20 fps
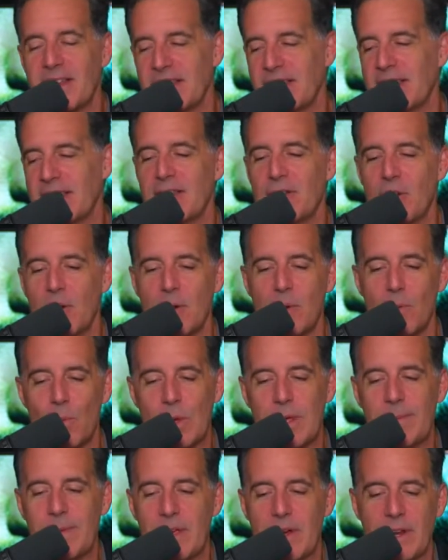I get all
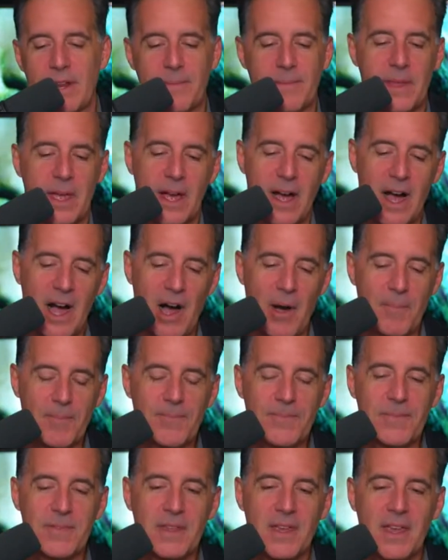weepy on it. Um,
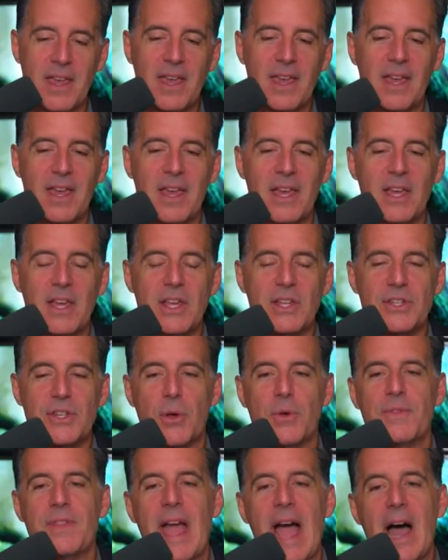
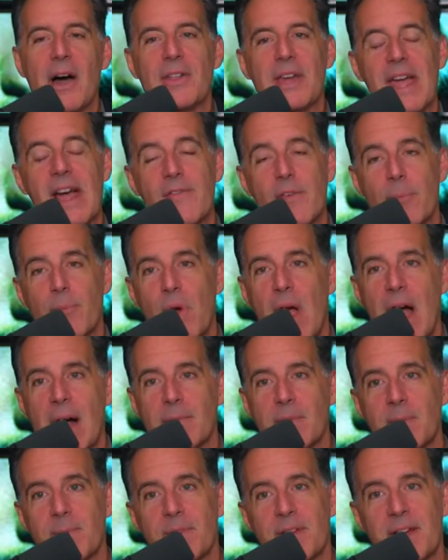so now they have a
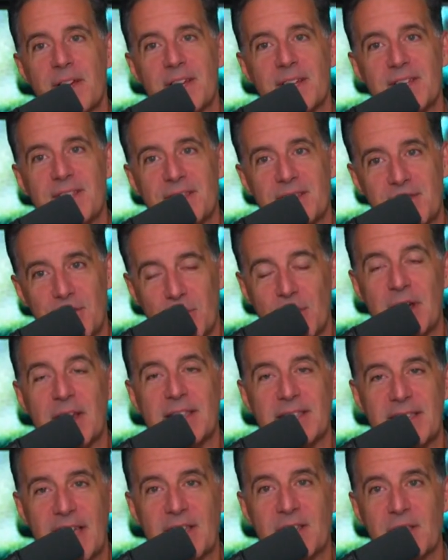problem because they're gonna
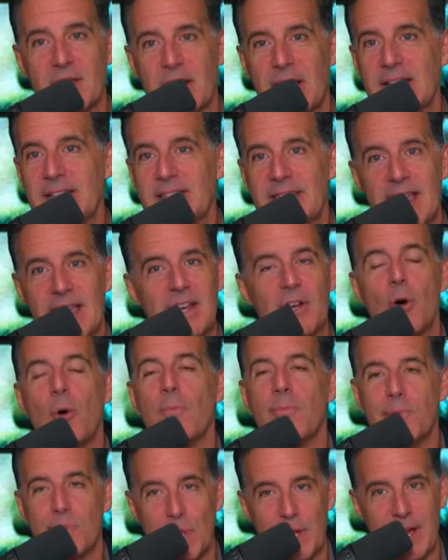take the like they
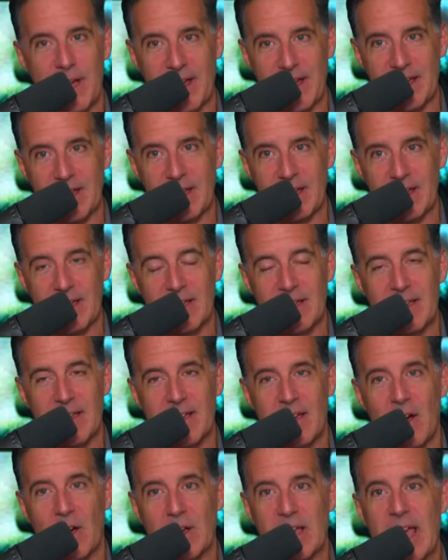don't play.
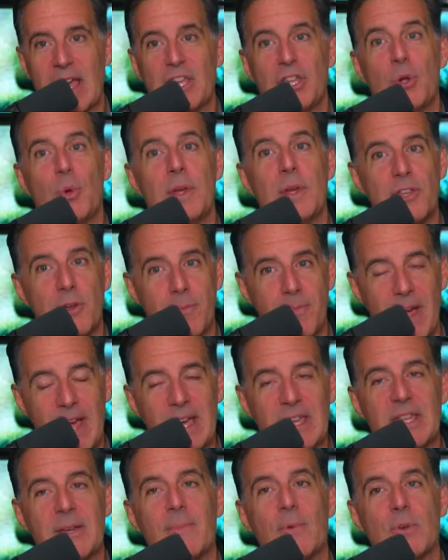Okay, you either
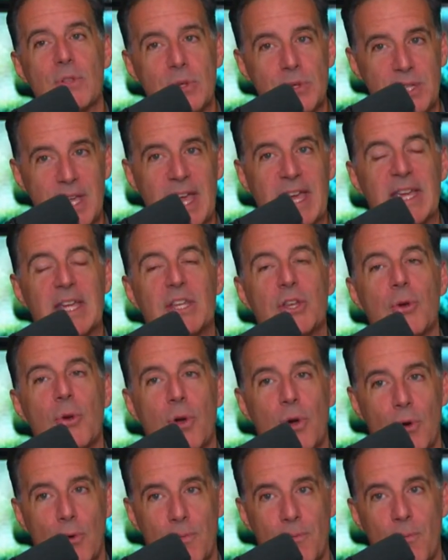pay them or they're taking your
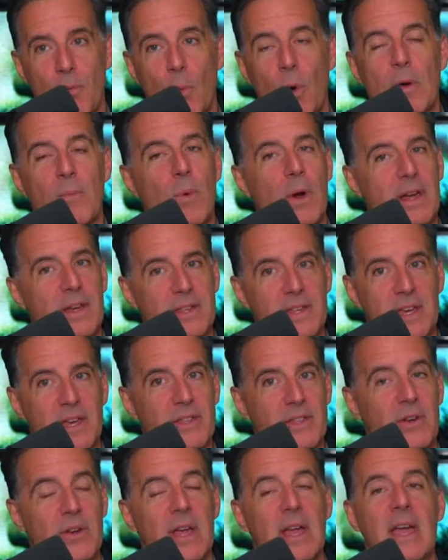home, one way or the
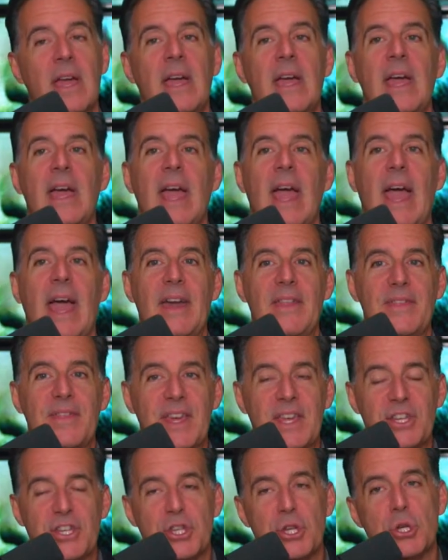other. And
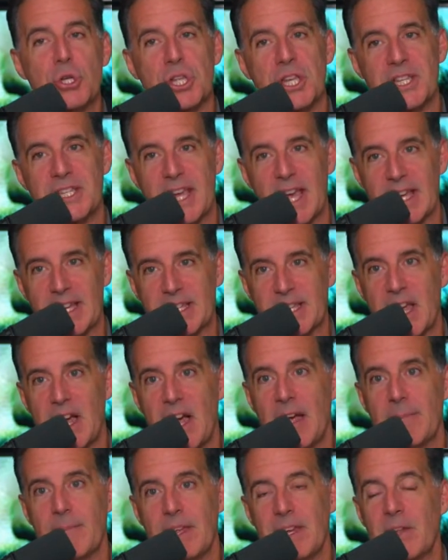this usually takes
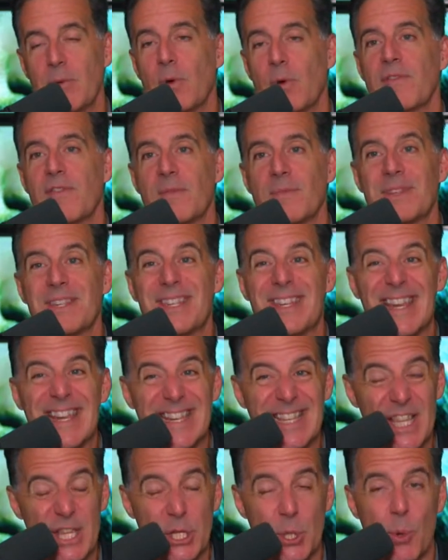time, anywhere from
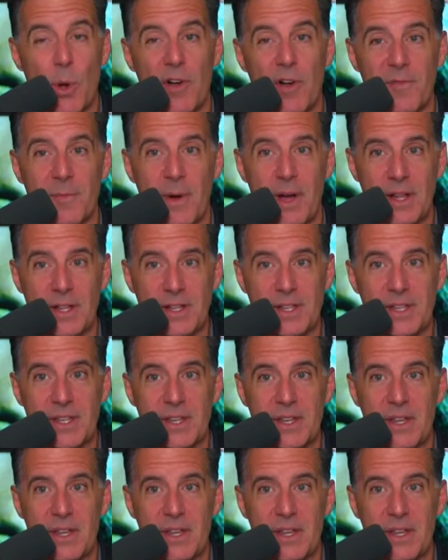six to 12 months.